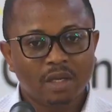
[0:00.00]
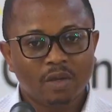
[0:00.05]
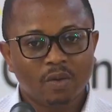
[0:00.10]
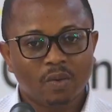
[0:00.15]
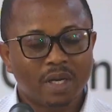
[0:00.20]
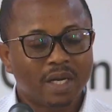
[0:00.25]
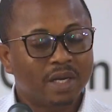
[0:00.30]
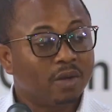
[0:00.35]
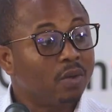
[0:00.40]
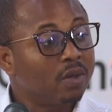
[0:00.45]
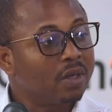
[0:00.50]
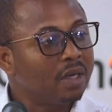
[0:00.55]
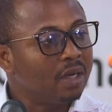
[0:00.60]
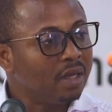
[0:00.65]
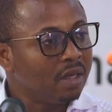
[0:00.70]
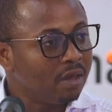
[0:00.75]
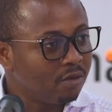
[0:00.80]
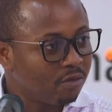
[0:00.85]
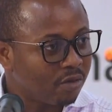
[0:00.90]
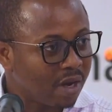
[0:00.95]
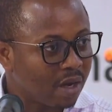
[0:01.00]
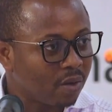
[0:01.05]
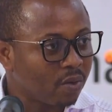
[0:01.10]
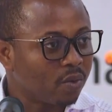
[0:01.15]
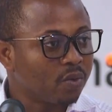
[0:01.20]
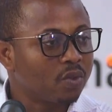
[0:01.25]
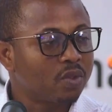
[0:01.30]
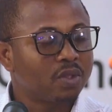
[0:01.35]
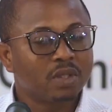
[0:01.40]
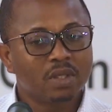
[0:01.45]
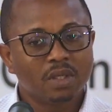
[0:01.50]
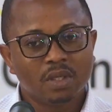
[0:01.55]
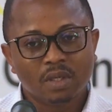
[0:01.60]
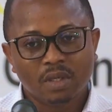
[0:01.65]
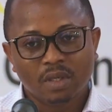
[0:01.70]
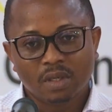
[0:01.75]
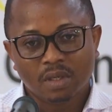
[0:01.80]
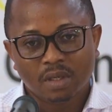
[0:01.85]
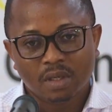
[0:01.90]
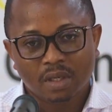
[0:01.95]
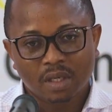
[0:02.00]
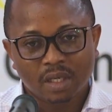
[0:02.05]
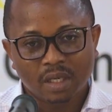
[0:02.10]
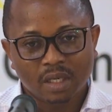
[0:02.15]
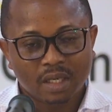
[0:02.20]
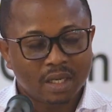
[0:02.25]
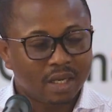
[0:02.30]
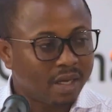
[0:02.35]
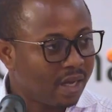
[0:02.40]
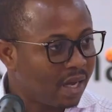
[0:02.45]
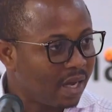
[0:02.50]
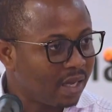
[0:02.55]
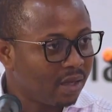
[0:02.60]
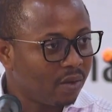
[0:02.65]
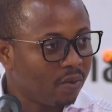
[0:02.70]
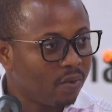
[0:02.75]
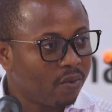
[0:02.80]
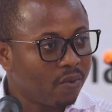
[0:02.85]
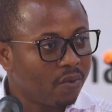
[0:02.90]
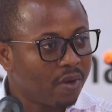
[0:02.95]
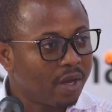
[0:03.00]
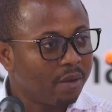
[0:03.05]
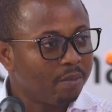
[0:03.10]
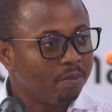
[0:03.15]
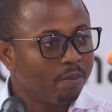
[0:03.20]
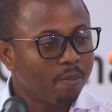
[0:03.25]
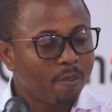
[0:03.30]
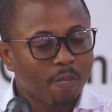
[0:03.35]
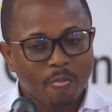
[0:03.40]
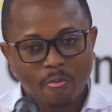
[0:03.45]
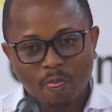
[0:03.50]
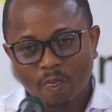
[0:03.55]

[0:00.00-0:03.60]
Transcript: You cannot leave out the IOM